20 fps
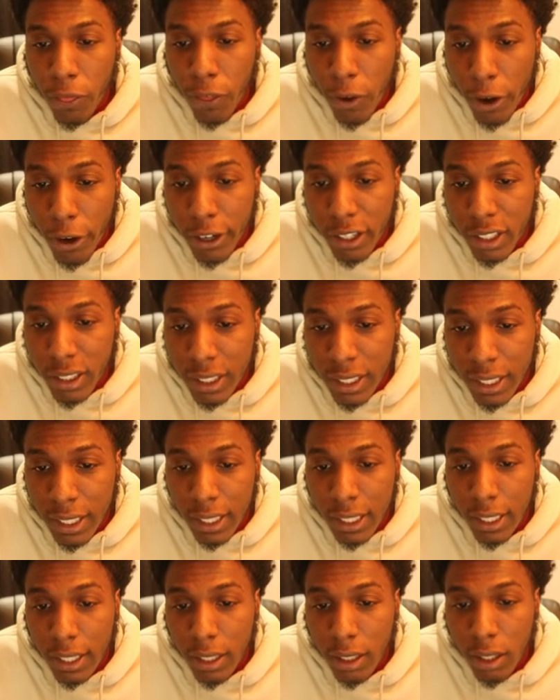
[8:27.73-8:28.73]

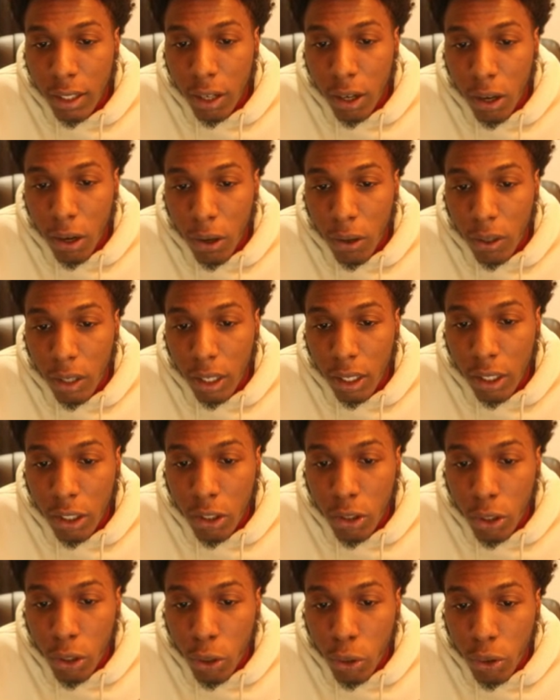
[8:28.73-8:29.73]
13 on the
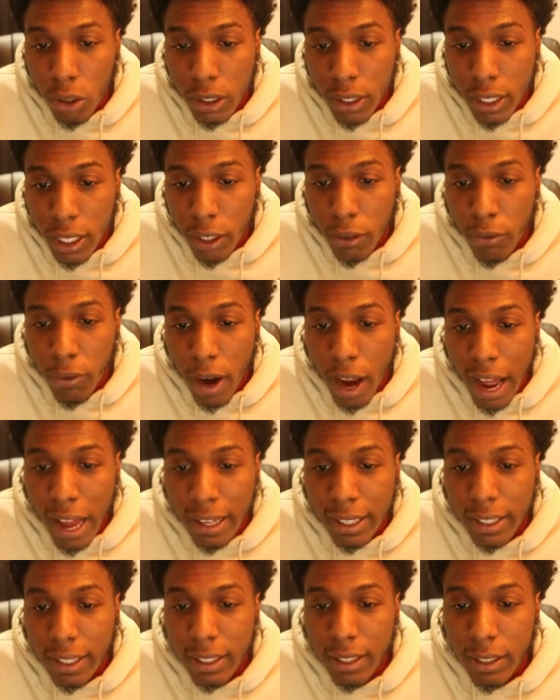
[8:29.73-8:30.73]
Houston
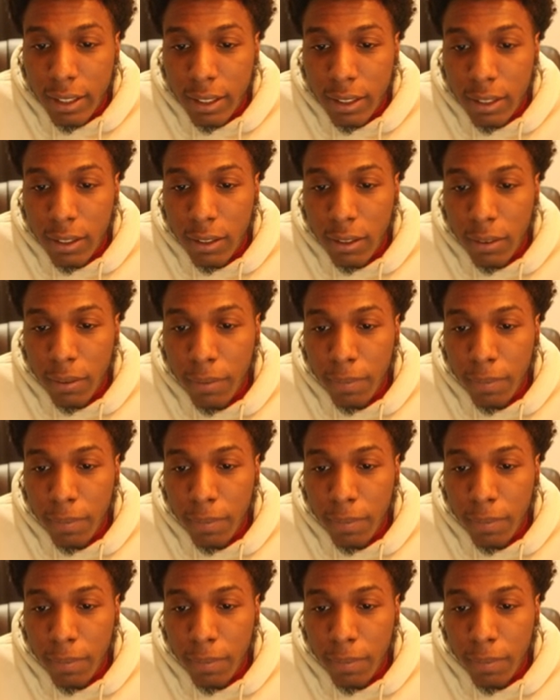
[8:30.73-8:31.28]
Rockets,